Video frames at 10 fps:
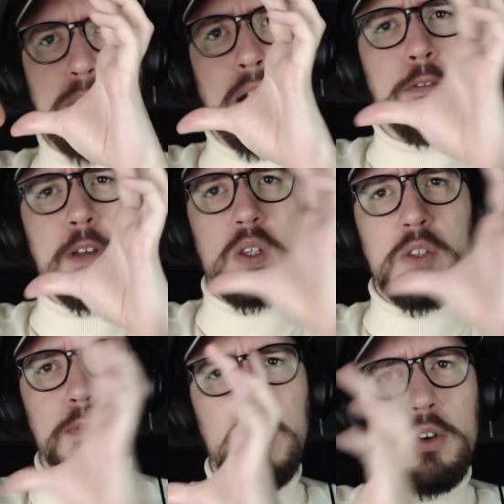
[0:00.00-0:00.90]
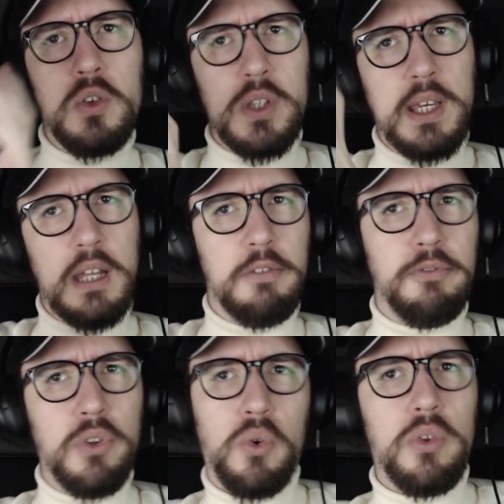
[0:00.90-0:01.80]
perfect spheres that kind of
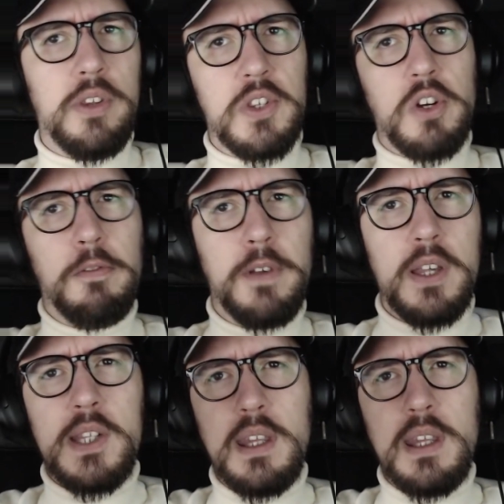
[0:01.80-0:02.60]
float on the surface,